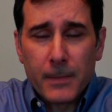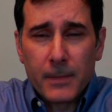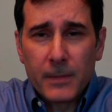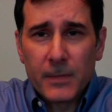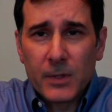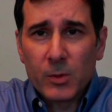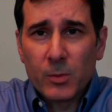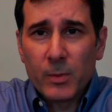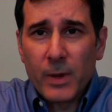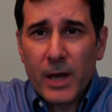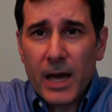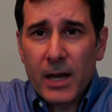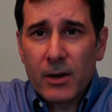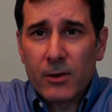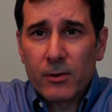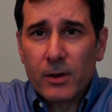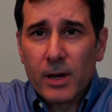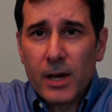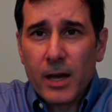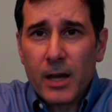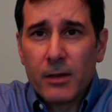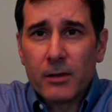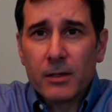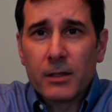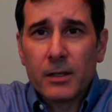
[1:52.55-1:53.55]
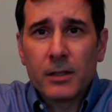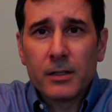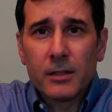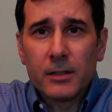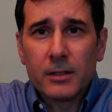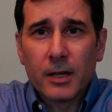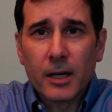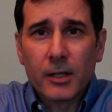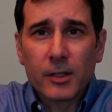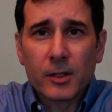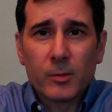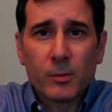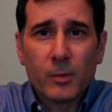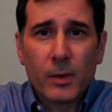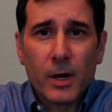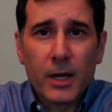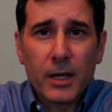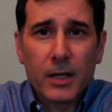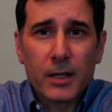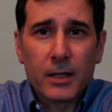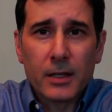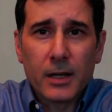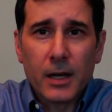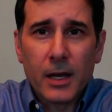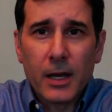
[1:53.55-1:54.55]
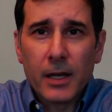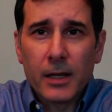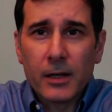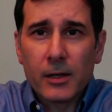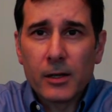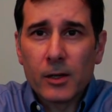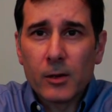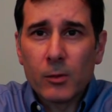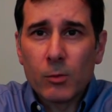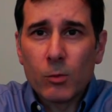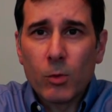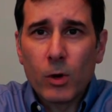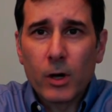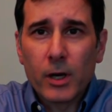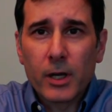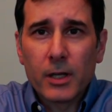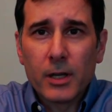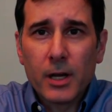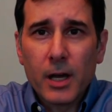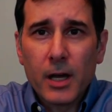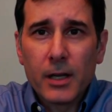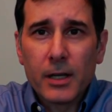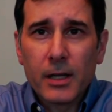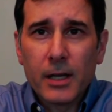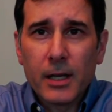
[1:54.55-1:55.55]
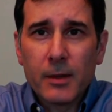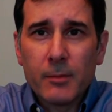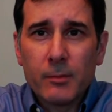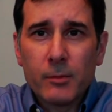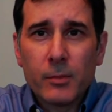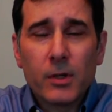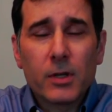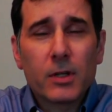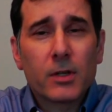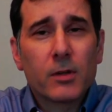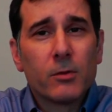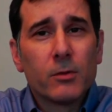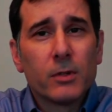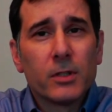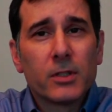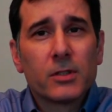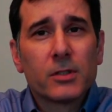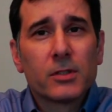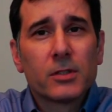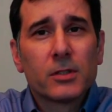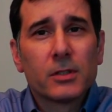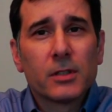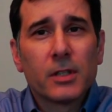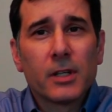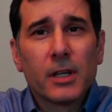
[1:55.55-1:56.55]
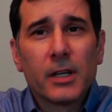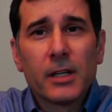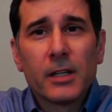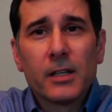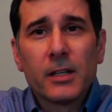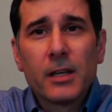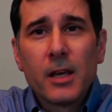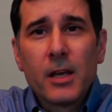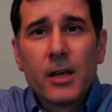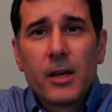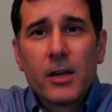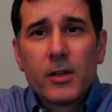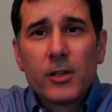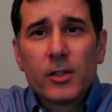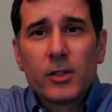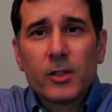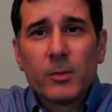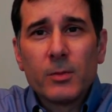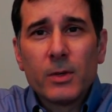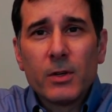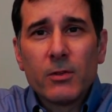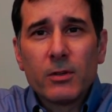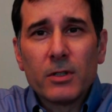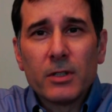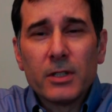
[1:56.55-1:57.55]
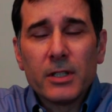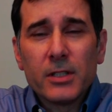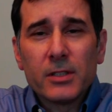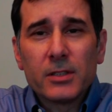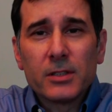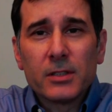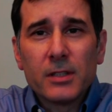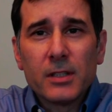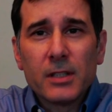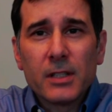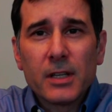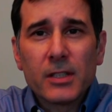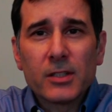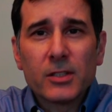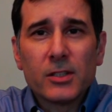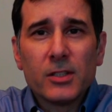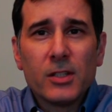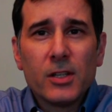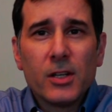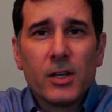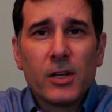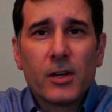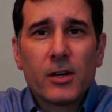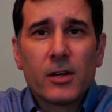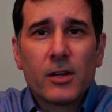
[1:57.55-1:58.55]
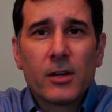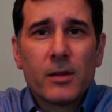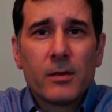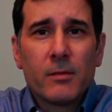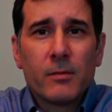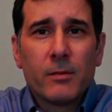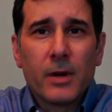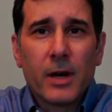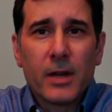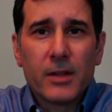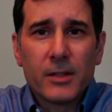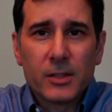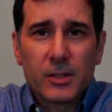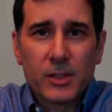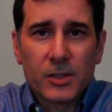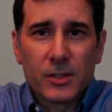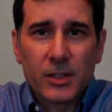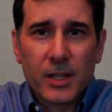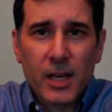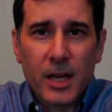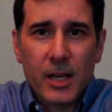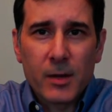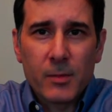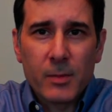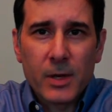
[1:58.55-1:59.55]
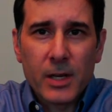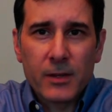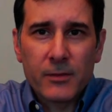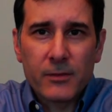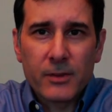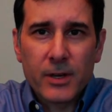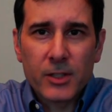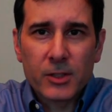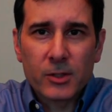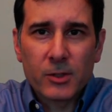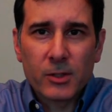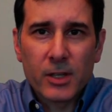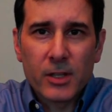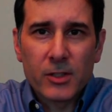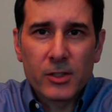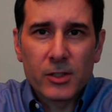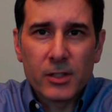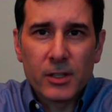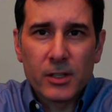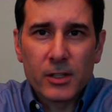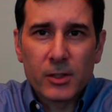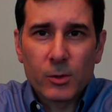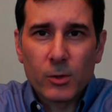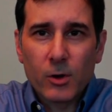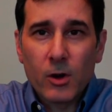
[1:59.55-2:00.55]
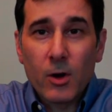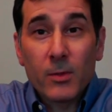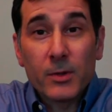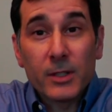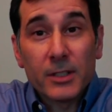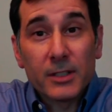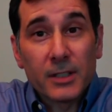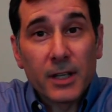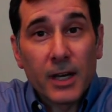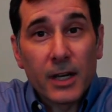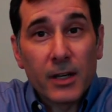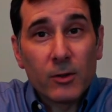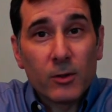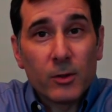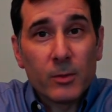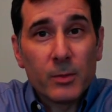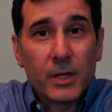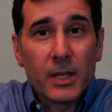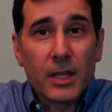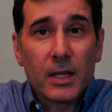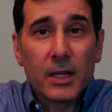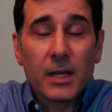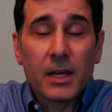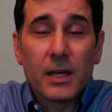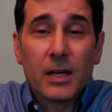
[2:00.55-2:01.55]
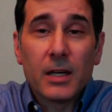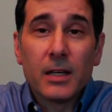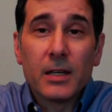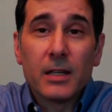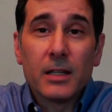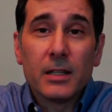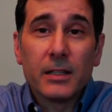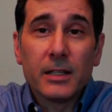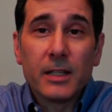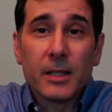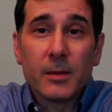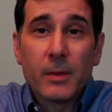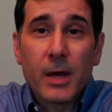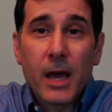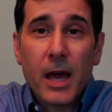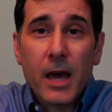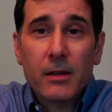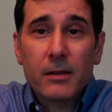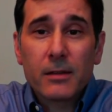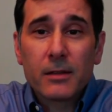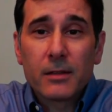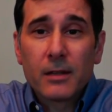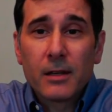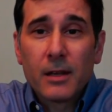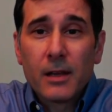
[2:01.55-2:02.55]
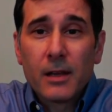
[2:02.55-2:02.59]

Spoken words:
Little background, Dr. Mike and I are working on a book which should be released in the next year by the Society of Manufacturing Engineers. We're hoping the title will be LeanMath.